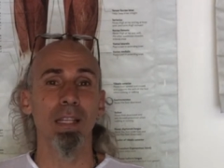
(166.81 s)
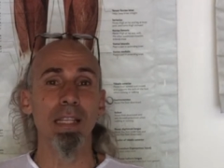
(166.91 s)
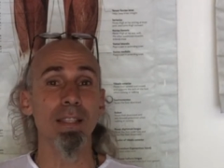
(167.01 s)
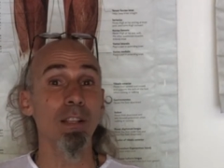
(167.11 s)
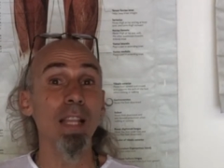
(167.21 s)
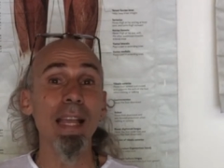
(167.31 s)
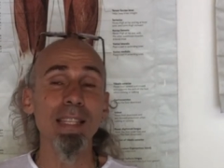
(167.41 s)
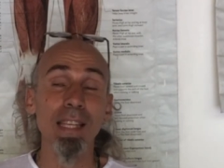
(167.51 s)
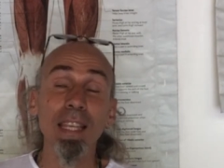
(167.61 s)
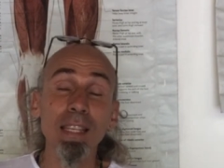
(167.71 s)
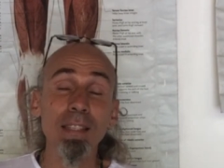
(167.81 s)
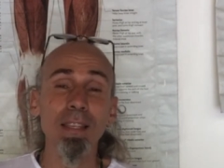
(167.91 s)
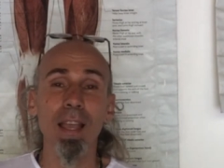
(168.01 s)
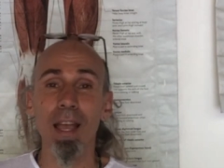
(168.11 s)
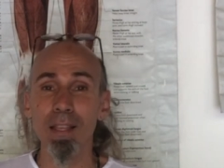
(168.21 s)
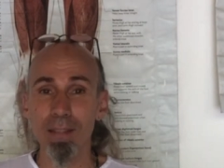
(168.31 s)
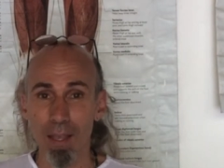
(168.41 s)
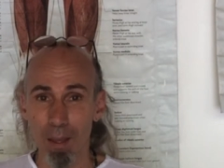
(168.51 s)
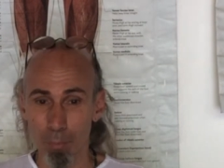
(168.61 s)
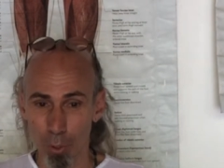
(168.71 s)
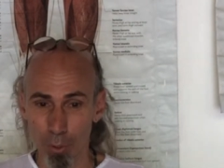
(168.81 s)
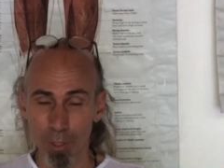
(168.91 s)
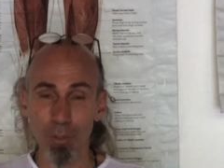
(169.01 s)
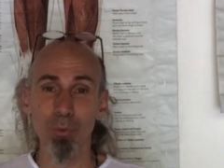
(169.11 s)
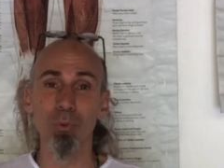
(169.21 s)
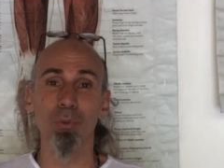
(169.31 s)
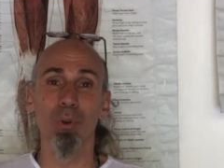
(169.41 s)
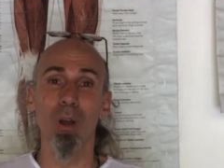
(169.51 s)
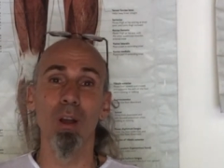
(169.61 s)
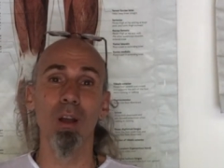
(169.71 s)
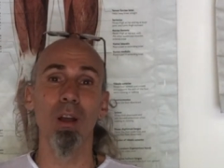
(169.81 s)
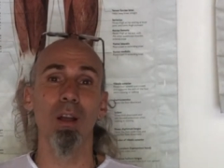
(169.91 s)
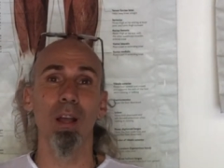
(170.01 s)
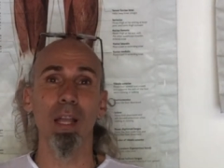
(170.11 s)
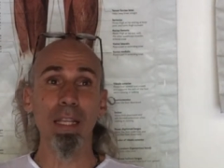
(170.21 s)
It's not as easy as I'm going to uh,